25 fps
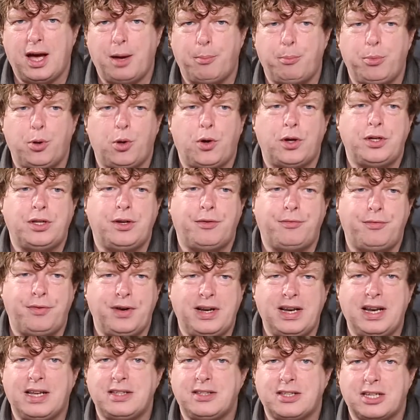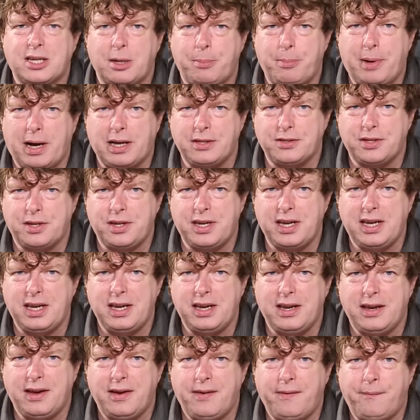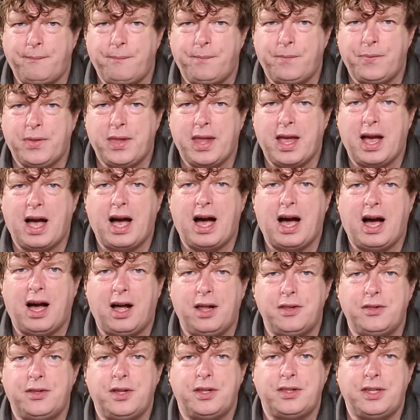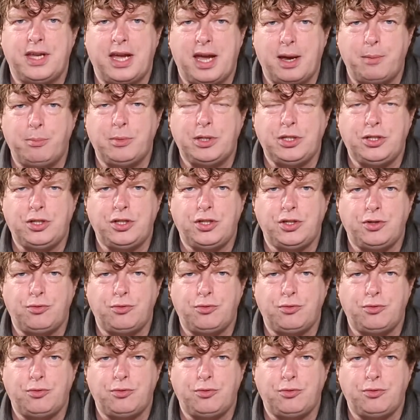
employed in a freelance capacity, and that the image